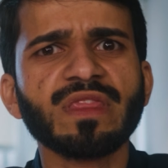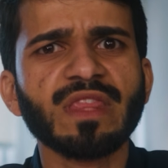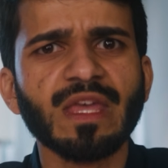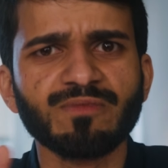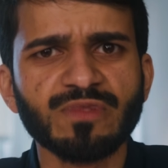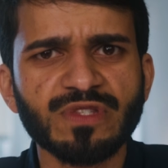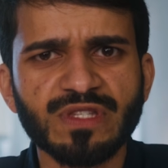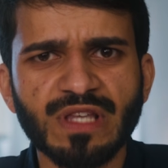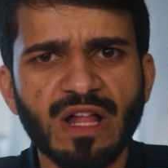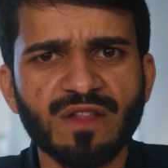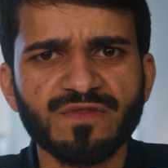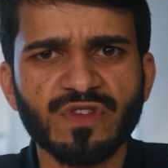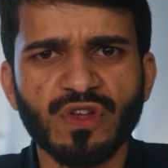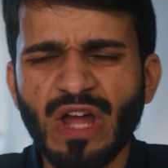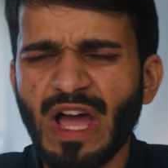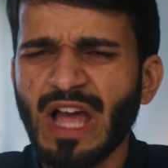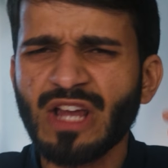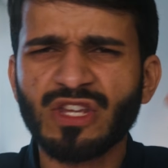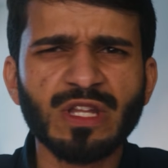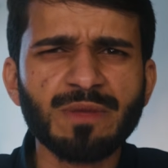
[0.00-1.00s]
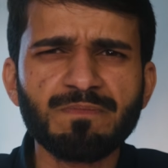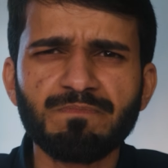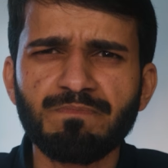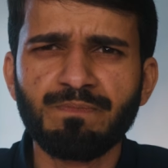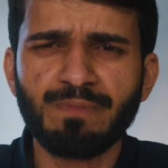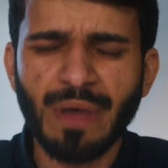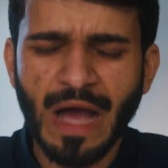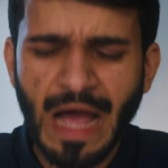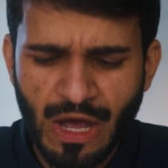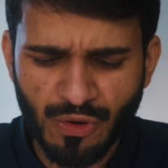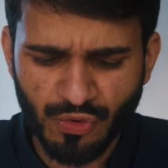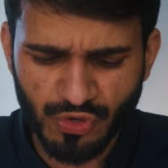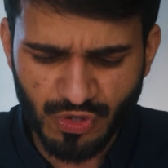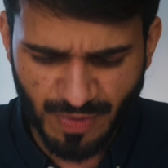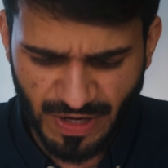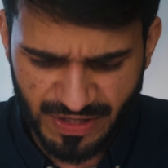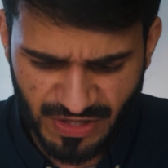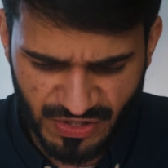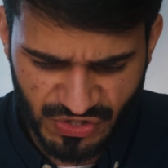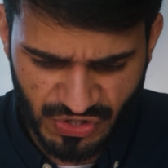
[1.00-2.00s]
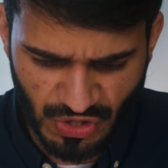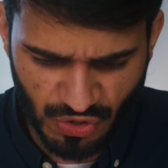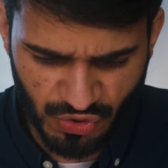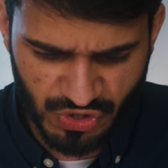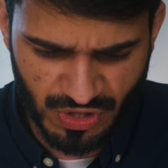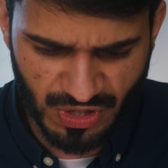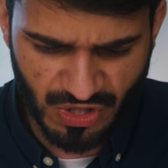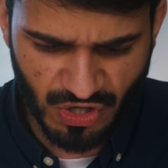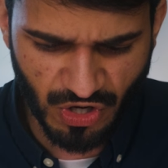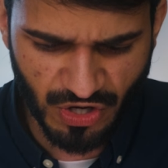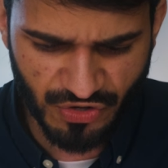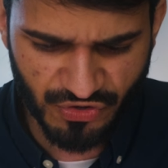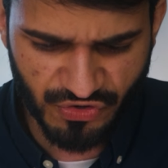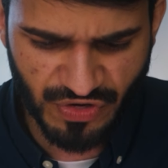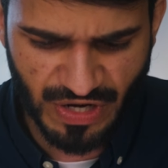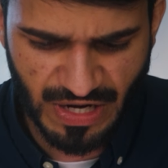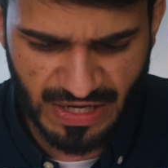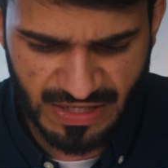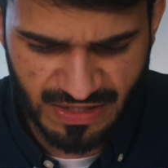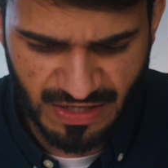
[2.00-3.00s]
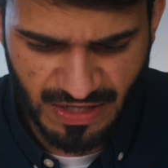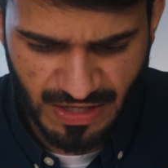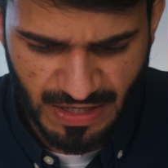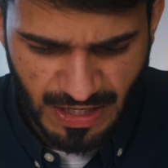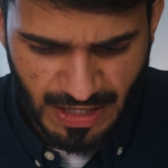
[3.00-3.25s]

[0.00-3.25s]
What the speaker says: themselves are not actually bound by the social contract,